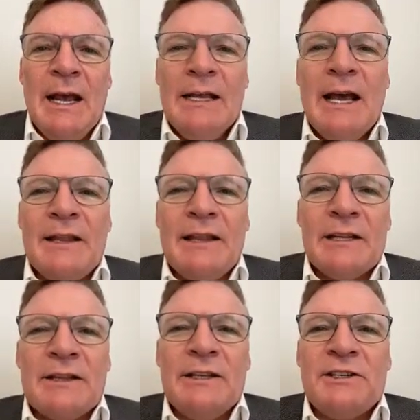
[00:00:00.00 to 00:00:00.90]
Yeah, I think
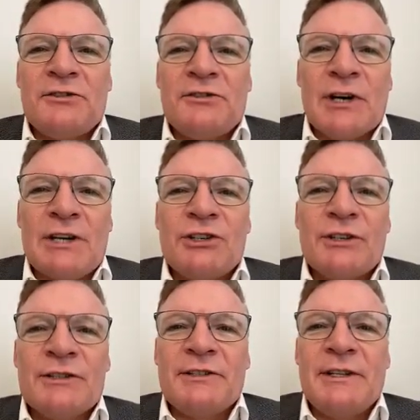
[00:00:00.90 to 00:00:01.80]
these
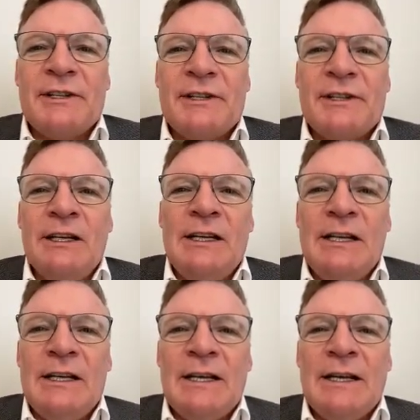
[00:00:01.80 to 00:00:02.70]
structures in
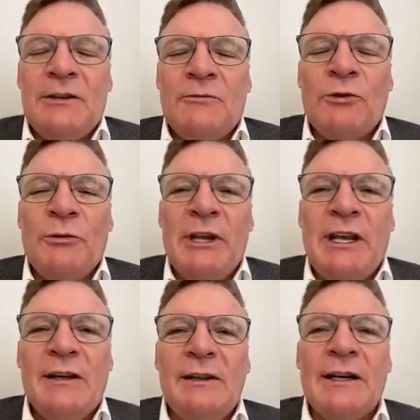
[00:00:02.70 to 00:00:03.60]
the Ruby
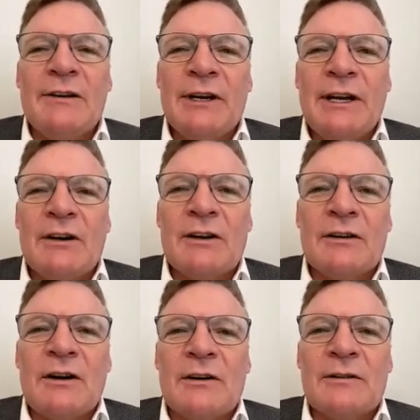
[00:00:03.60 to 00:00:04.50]
Hill area
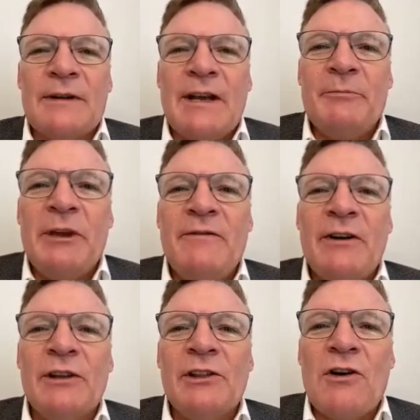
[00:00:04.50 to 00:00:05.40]
have been
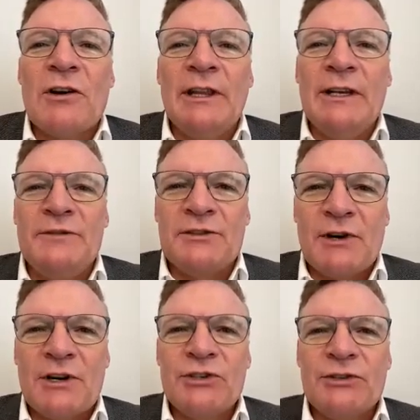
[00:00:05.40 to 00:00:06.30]
very long-lived
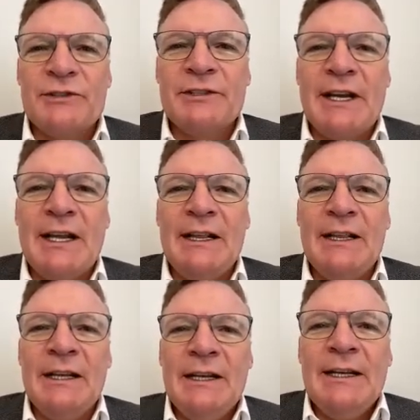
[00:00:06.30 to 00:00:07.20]
structures,
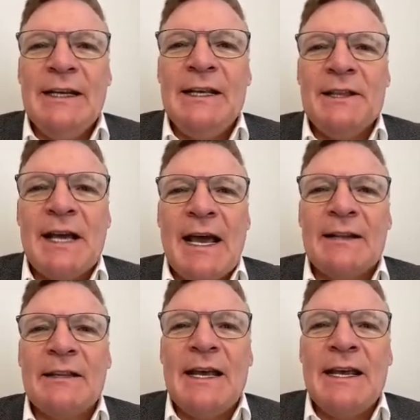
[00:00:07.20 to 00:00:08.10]
and in that
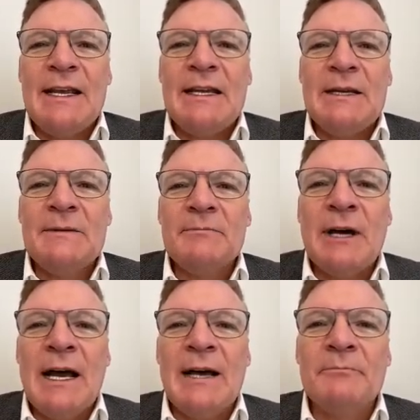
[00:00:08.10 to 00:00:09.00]
they
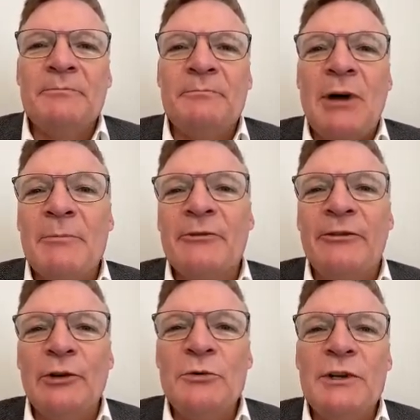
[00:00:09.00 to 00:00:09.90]
pumped
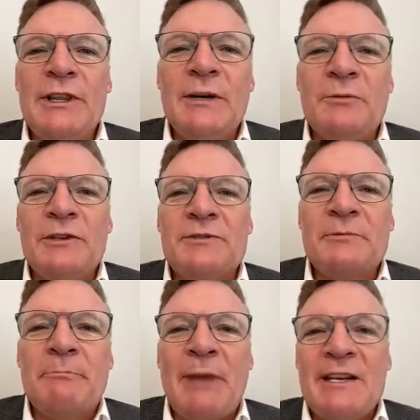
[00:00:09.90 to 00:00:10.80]
fluid that was
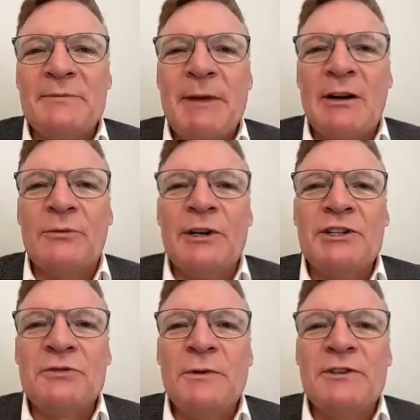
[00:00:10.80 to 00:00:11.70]
base metal
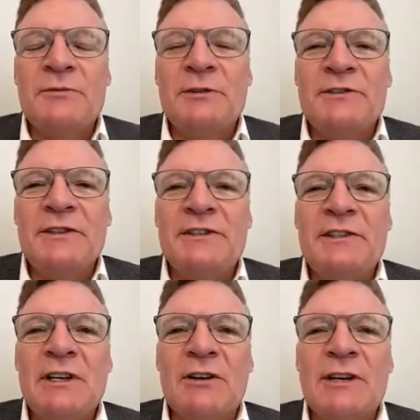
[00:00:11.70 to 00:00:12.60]
rich, which was the
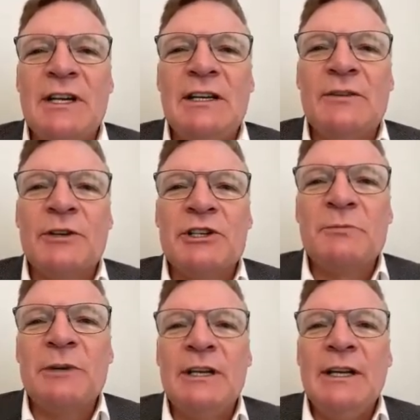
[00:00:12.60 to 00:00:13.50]
CRD
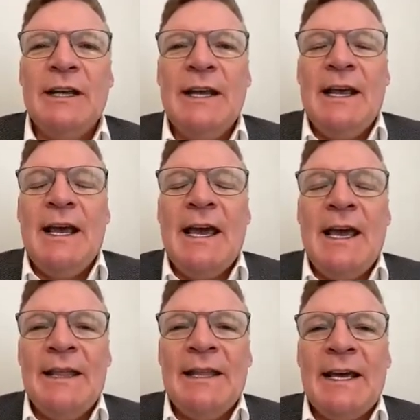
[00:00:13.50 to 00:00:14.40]
enrichment,
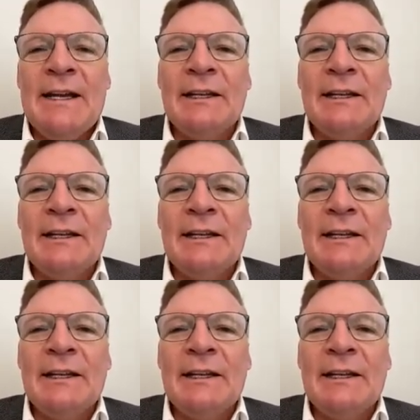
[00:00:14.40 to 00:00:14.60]
and then